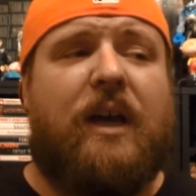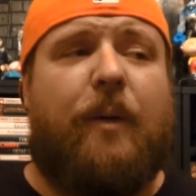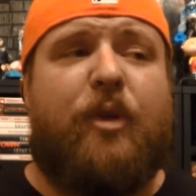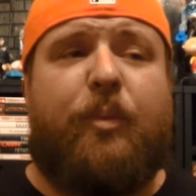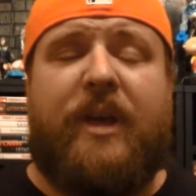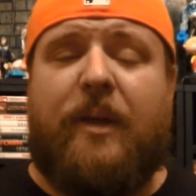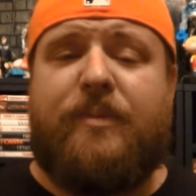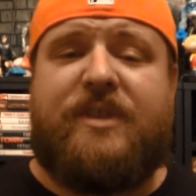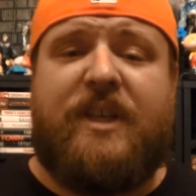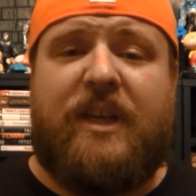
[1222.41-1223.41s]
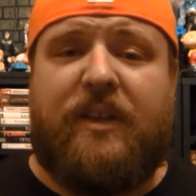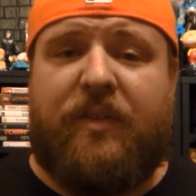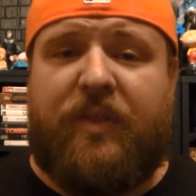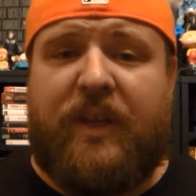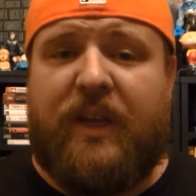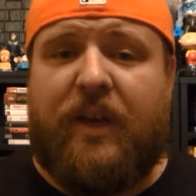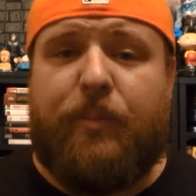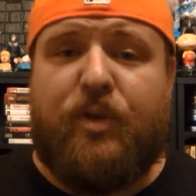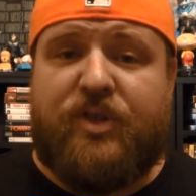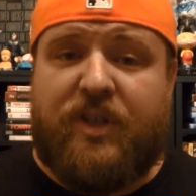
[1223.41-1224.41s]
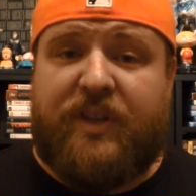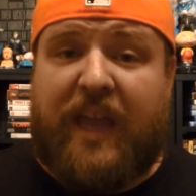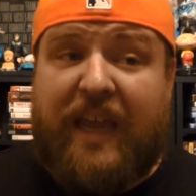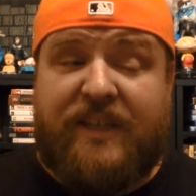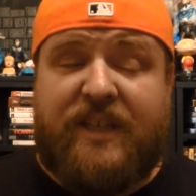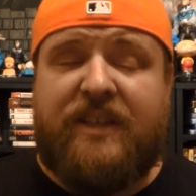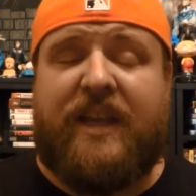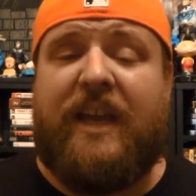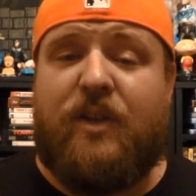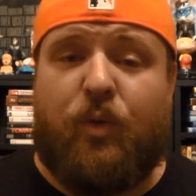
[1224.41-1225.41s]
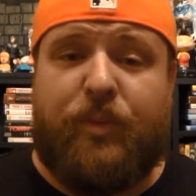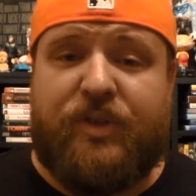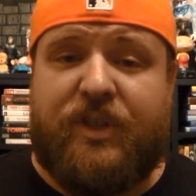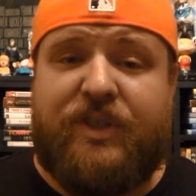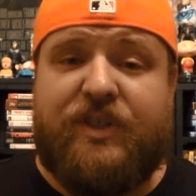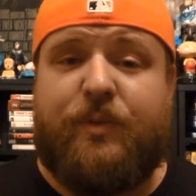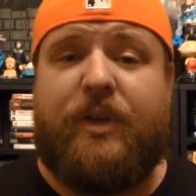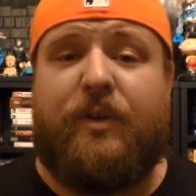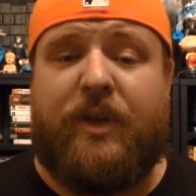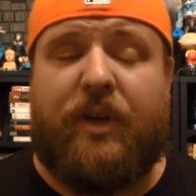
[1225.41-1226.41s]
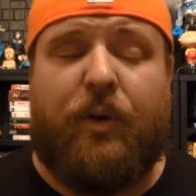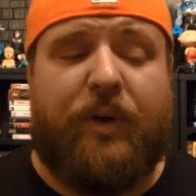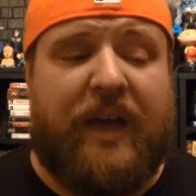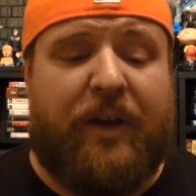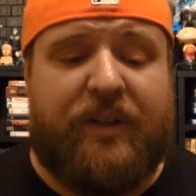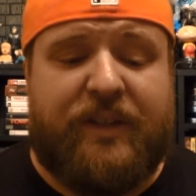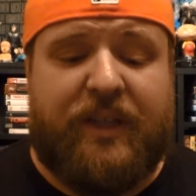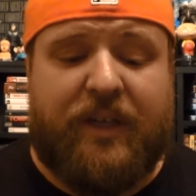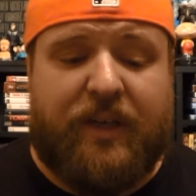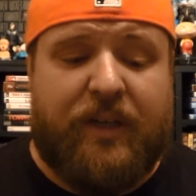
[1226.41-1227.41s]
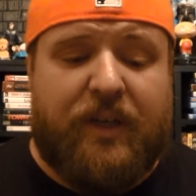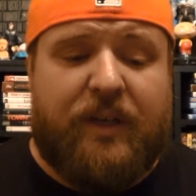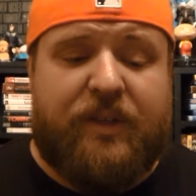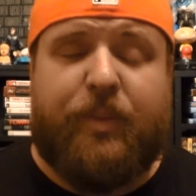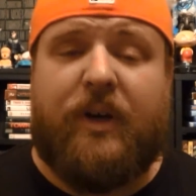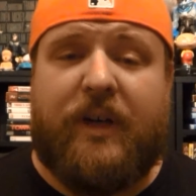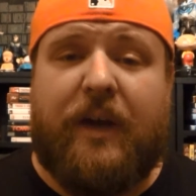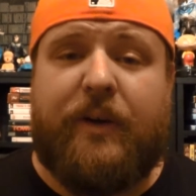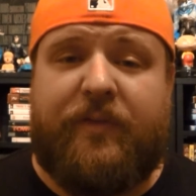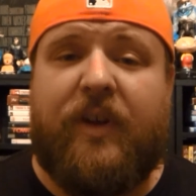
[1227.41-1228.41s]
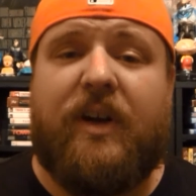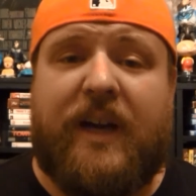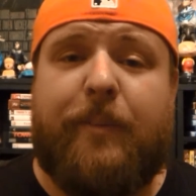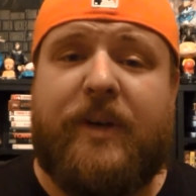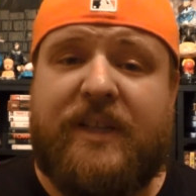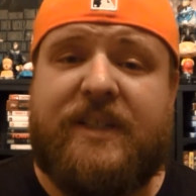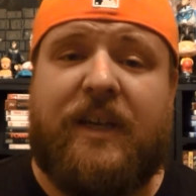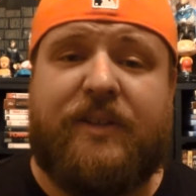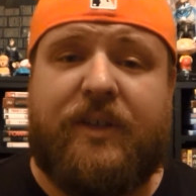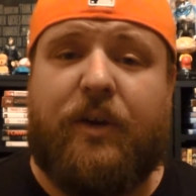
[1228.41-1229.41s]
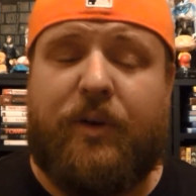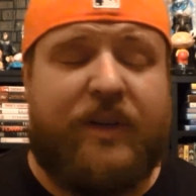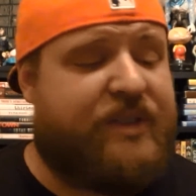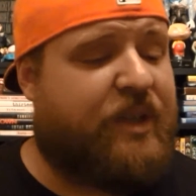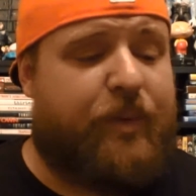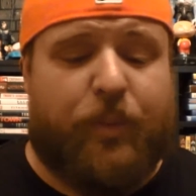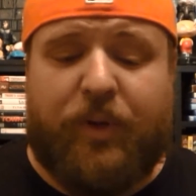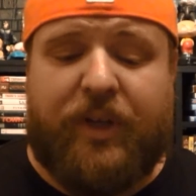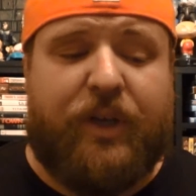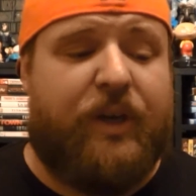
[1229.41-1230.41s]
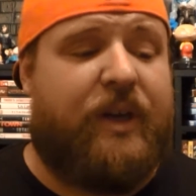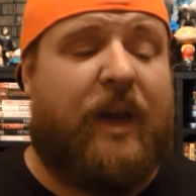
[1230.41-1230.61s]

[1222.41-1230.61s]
I'm going to be emceeing the uh, music, the 18th annual musicians reunion going out at the uh, the Brown County Fair in Aberdeen, South Dakota, and it's going to be really good.